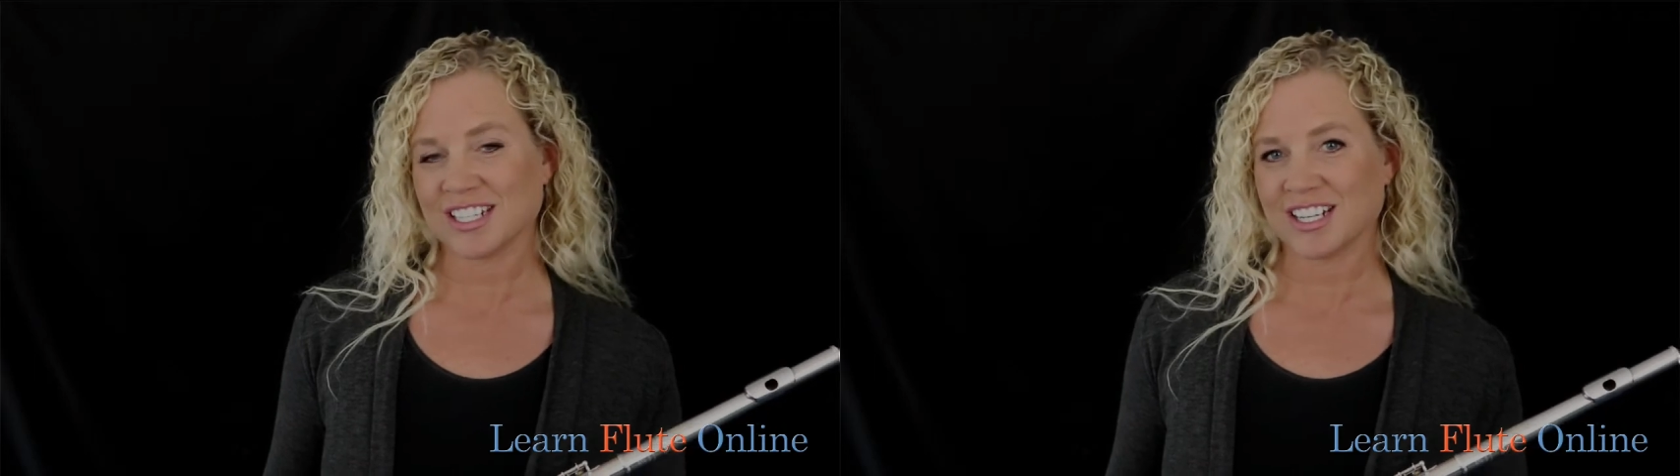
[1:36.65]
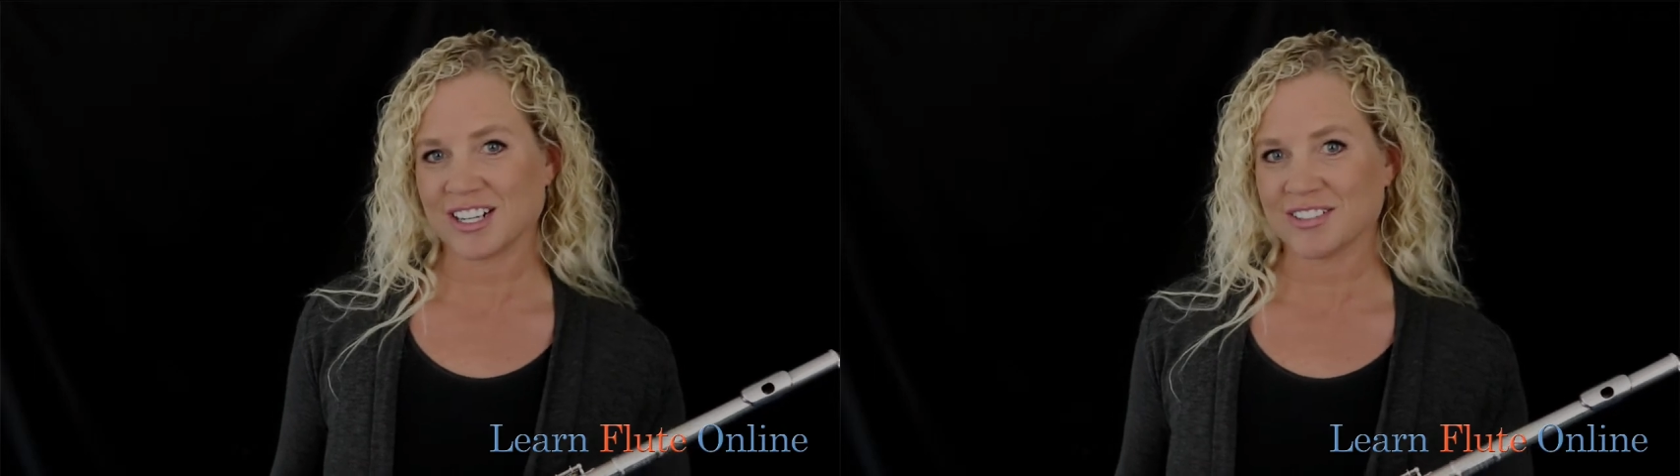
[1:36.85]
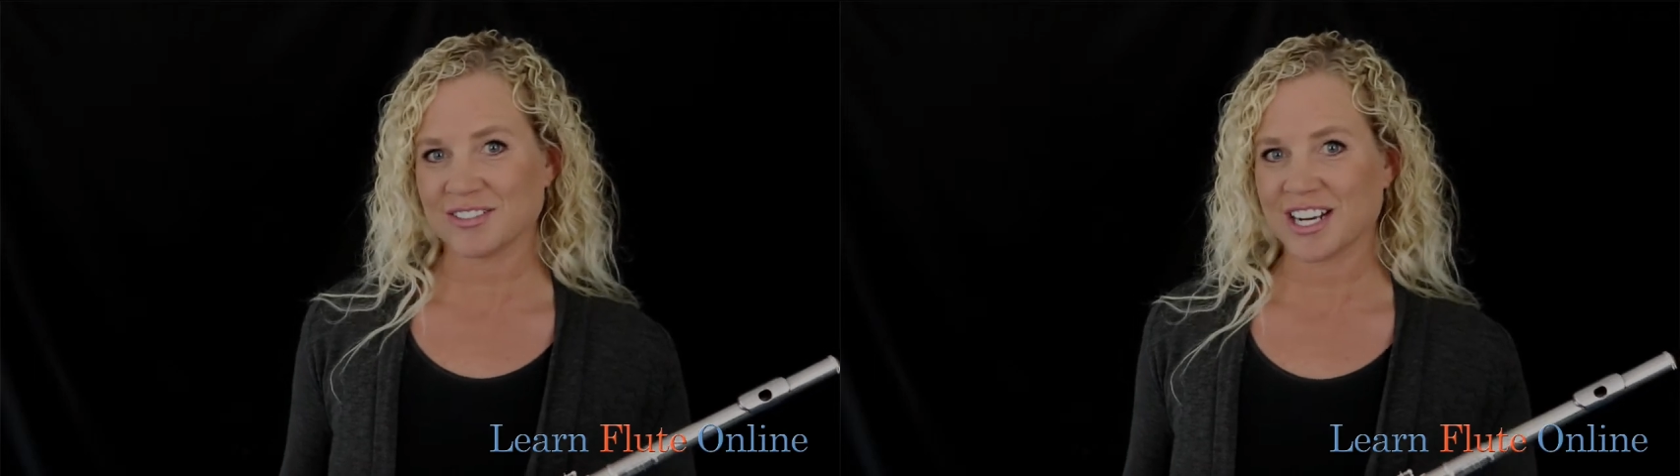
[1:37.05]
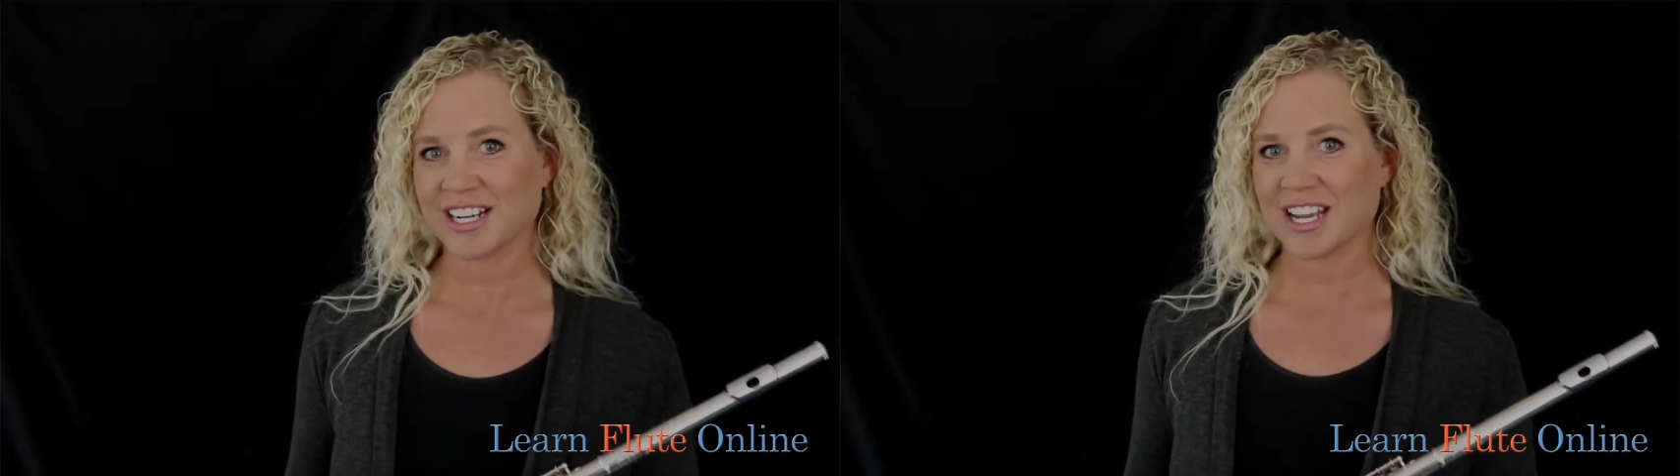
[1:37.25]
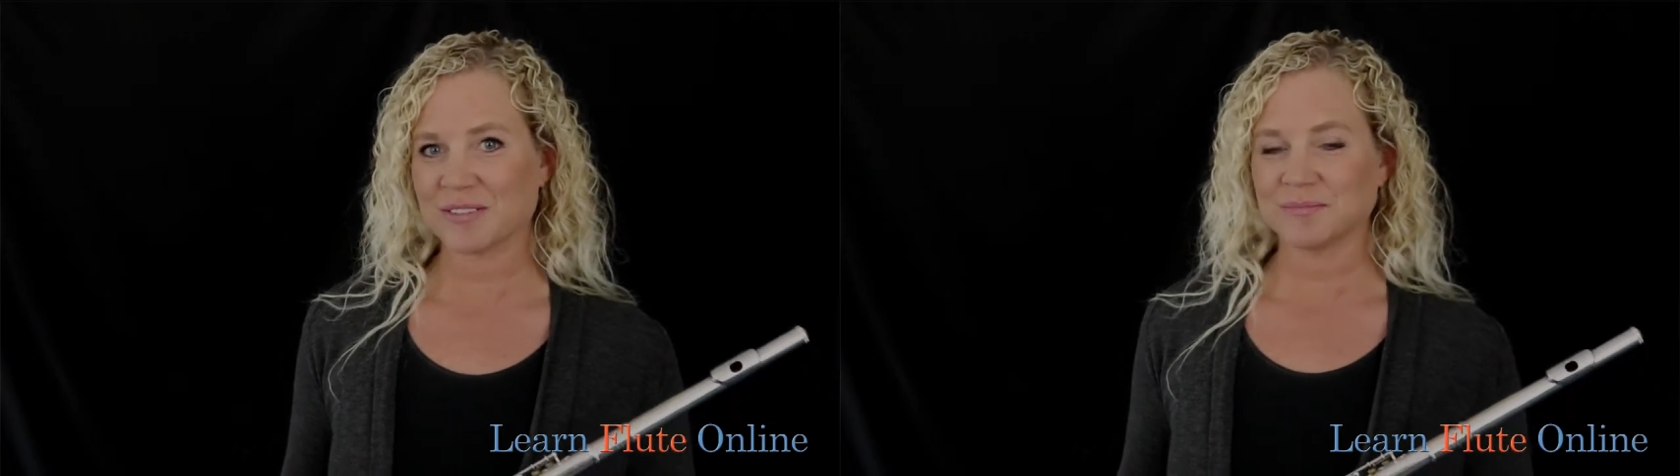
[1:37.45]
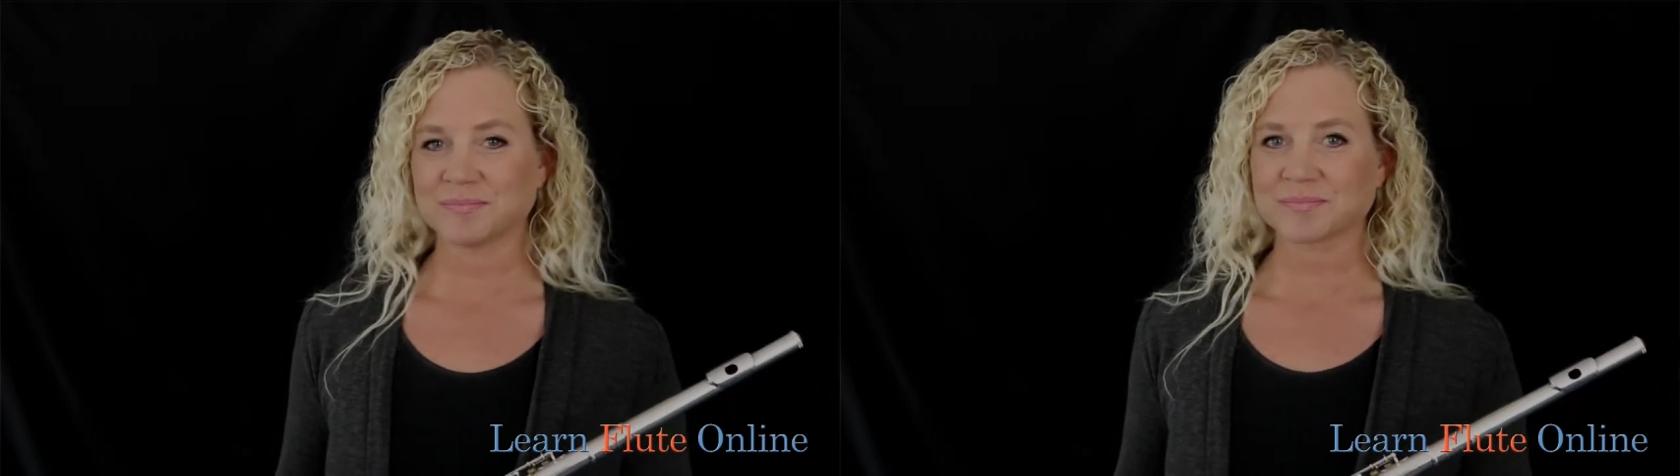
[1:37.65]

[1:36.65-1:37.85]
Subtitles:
here right now.